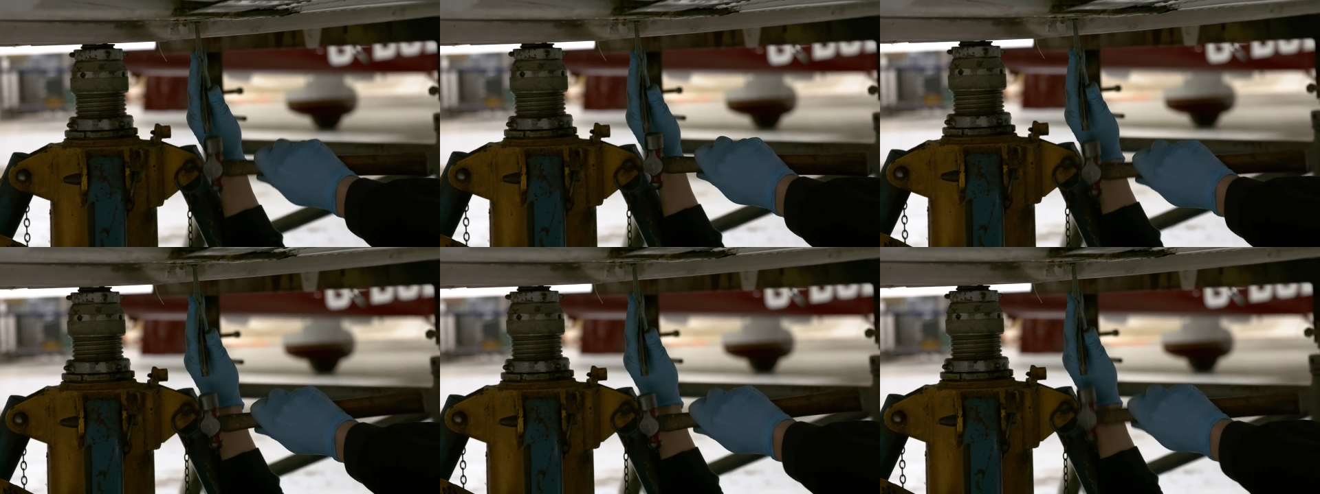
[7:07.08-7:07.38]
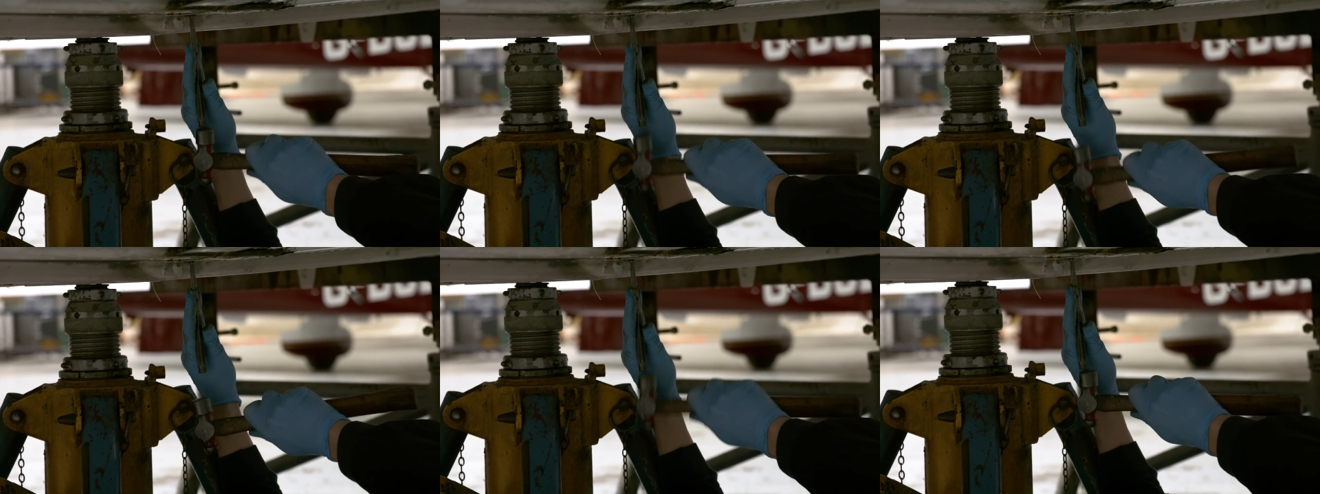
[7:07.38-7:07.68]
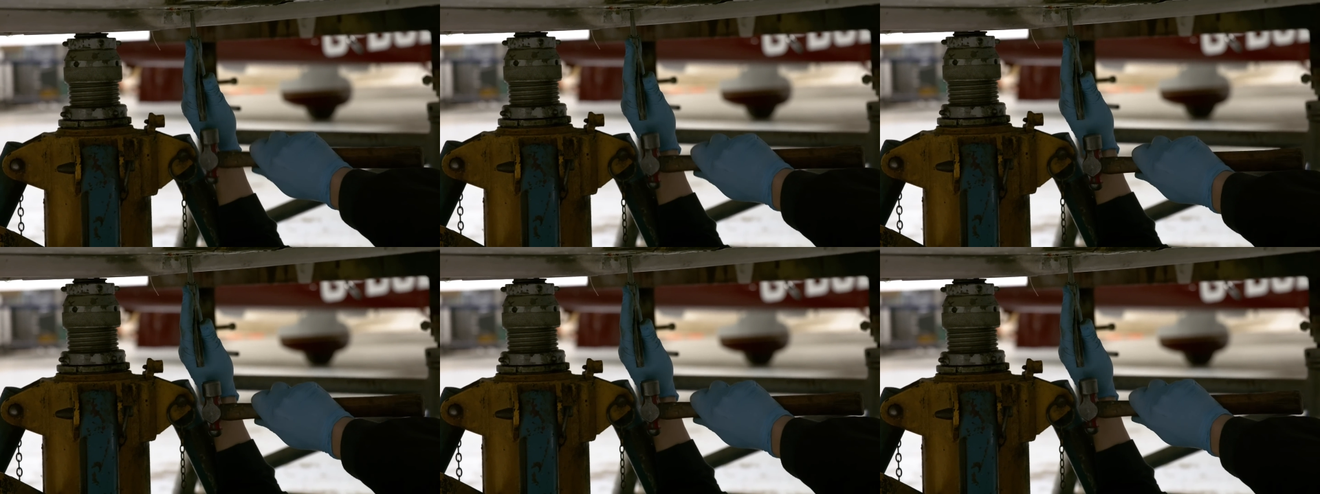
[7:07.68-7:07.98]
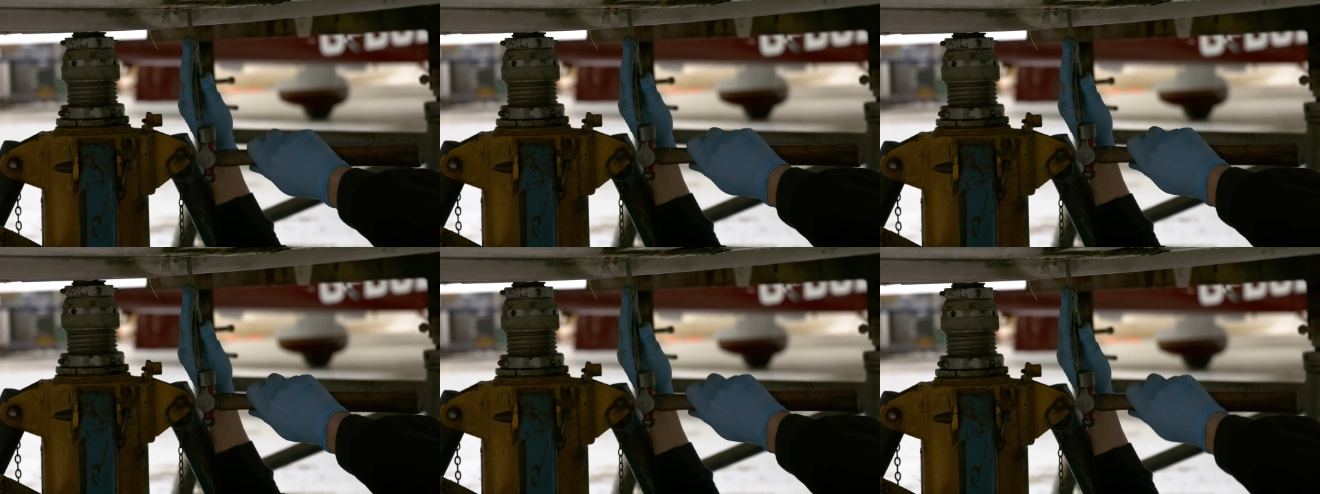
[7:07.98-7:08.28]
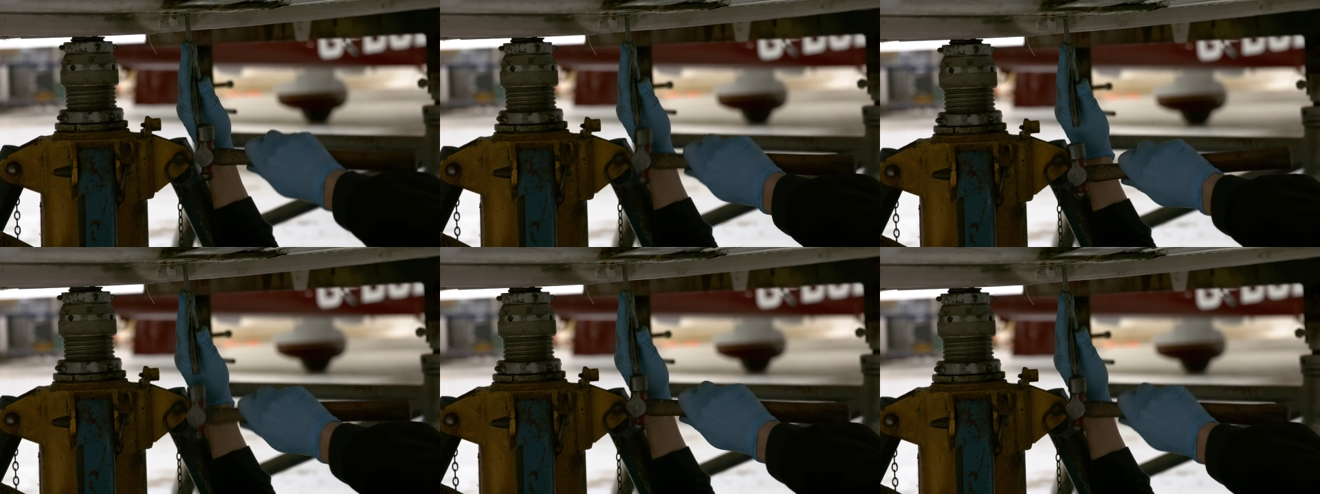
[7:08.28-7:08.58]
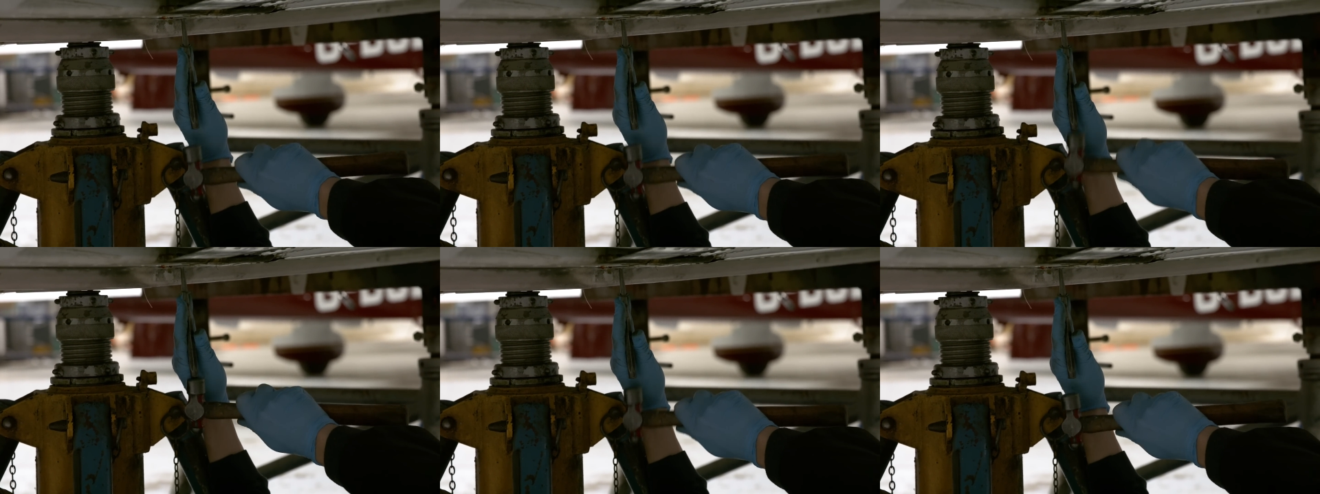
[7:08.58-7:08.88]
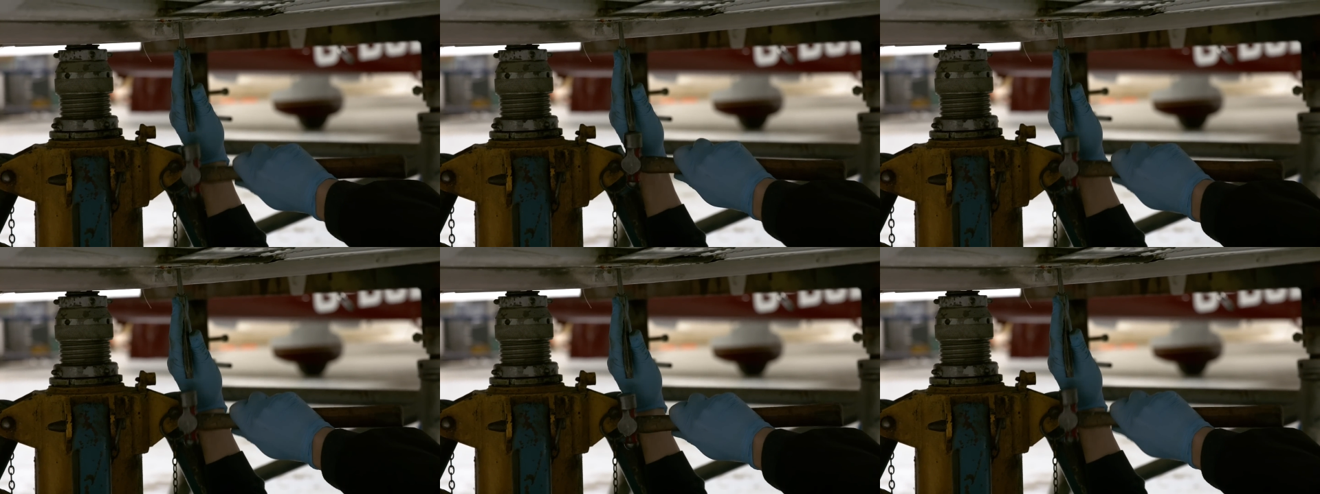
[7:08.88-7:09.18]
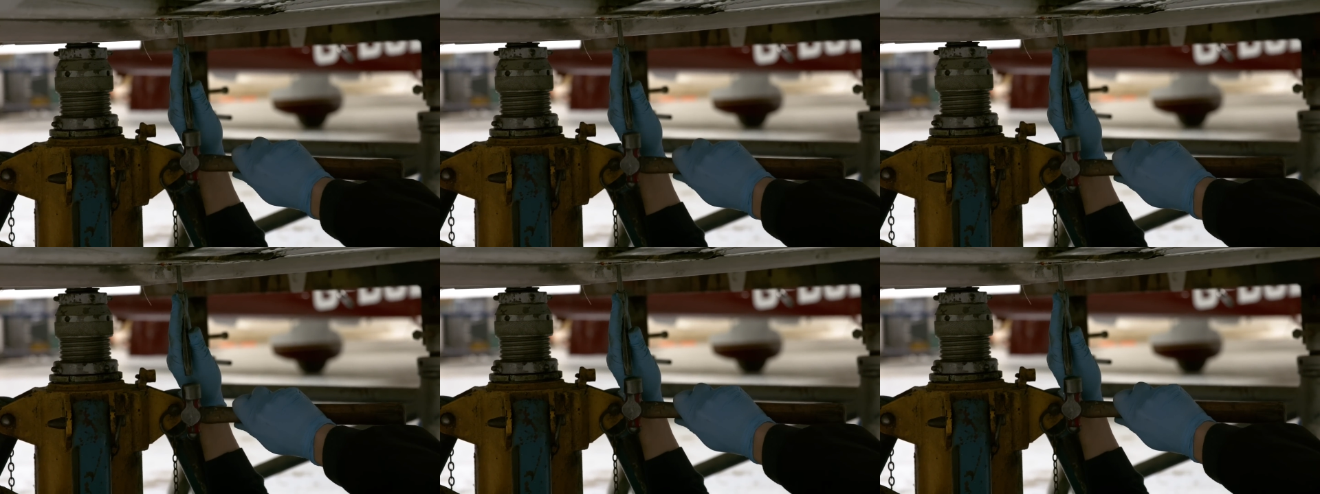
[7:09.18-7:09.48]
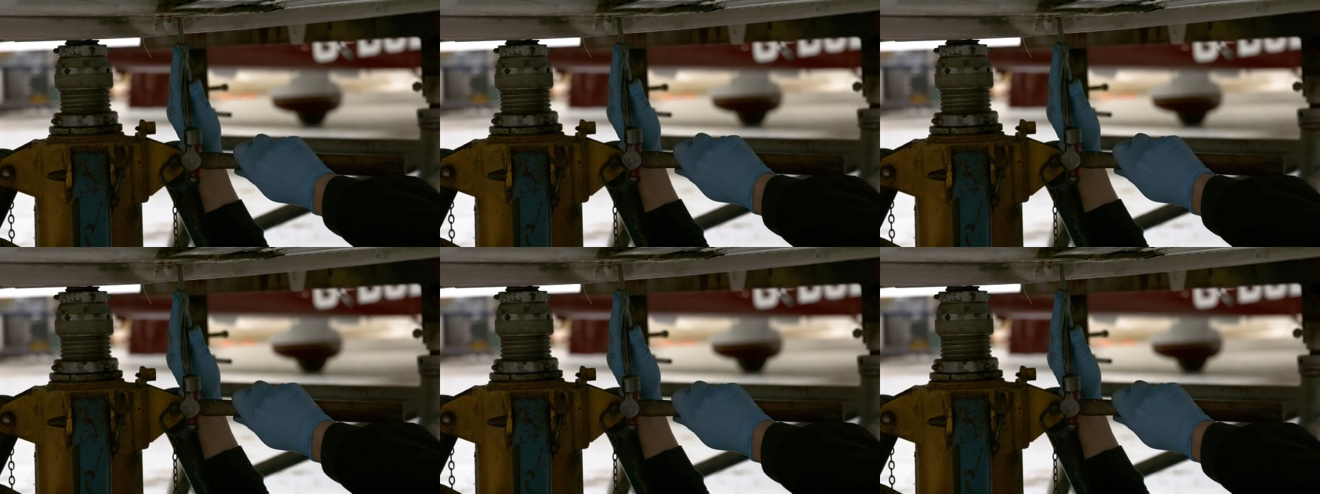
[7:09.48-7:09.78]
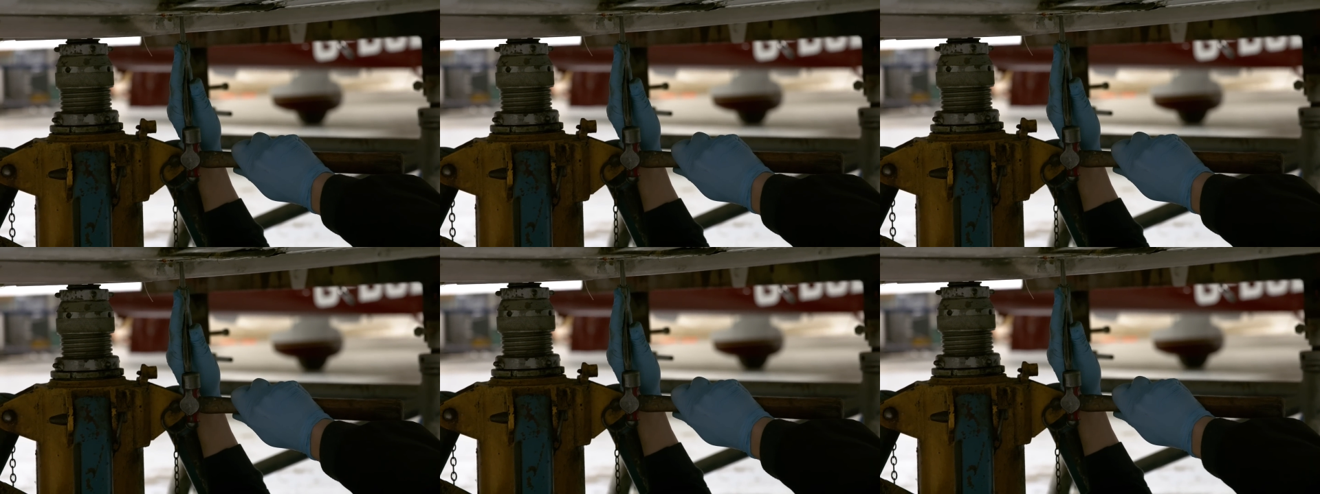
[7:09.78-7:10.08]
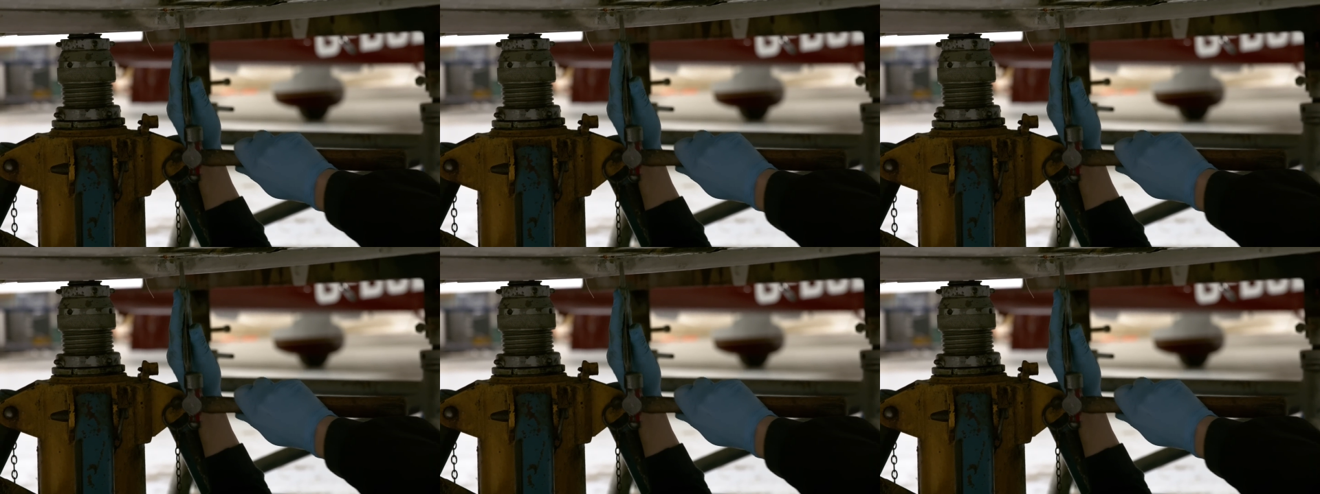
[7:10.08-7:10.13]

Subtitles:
(no speaker visible)